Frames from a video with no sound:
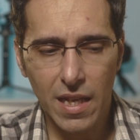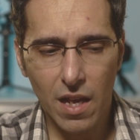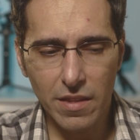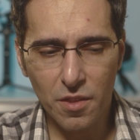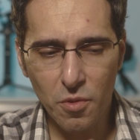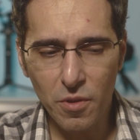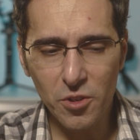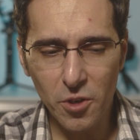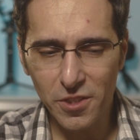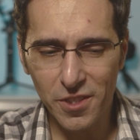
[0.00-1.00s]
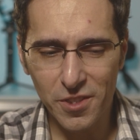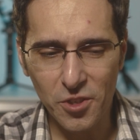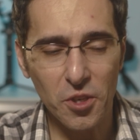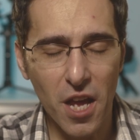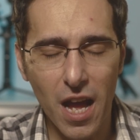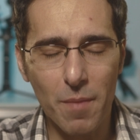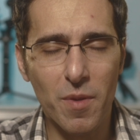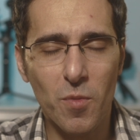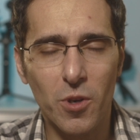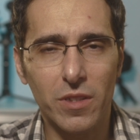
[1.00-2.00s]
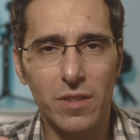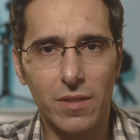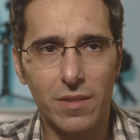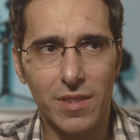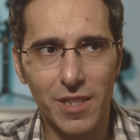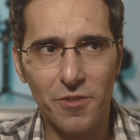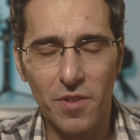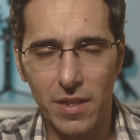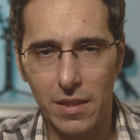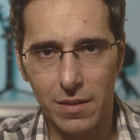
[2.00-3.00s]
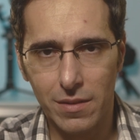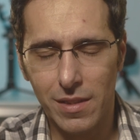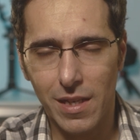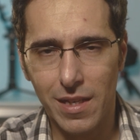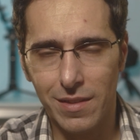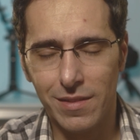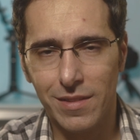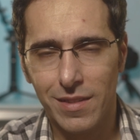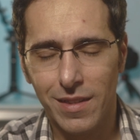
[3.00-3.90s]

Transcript: And the 3 choices could not be more different than